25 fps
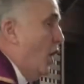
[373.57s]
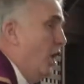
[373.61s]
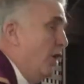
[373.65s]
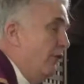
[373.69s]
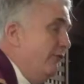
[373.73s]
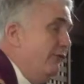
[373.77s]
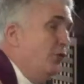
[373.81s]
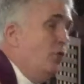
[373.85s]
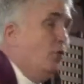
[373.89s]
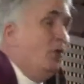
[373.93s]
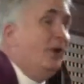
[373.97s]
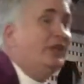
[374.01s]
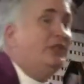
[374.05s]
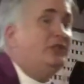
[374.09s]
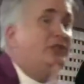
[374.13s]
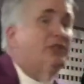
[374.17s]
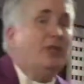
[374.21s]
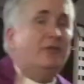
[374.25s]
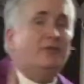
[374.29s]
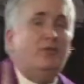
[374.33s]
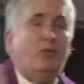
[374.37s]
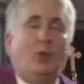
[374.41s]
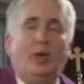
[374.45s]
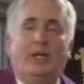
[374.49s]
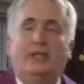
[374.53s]
a voice
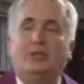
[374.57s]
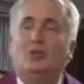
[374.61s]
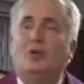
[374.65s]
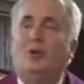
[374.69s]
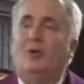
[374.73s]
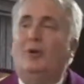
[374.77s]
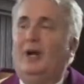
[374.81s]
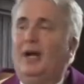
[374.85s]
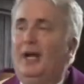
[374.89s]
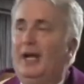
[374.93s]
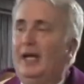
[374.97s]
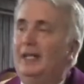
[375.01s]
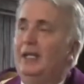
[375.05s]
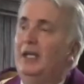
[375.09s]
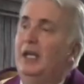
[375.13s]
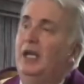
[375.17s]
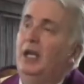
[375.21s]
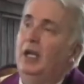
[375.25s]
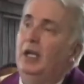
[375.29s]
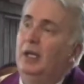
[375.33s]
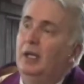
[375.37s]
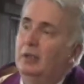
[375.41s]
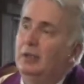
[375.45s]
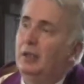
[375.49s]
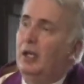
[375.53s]
of one crying
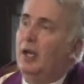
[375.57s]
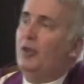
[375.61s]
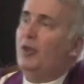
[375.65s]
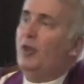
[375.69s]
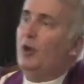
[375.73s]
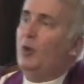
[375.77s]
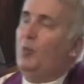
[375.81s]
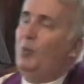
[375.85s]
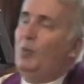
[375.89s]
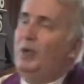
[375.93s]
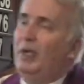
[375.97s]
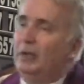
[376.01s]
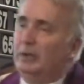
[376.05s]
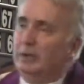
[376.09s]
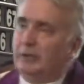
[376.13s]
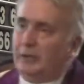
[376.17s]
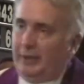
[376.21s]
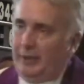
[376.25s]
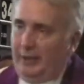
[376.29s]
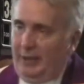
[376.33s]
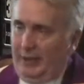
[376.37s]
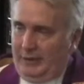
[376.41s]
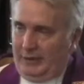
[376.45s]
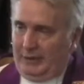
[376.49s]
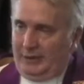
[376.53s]
in the
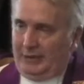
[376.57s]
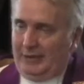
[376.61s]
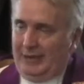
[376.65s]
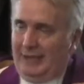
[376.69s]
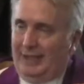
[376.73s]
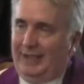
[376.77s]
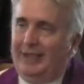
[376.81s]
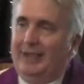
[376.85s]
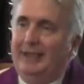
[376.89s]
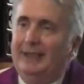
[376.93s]
wilderness.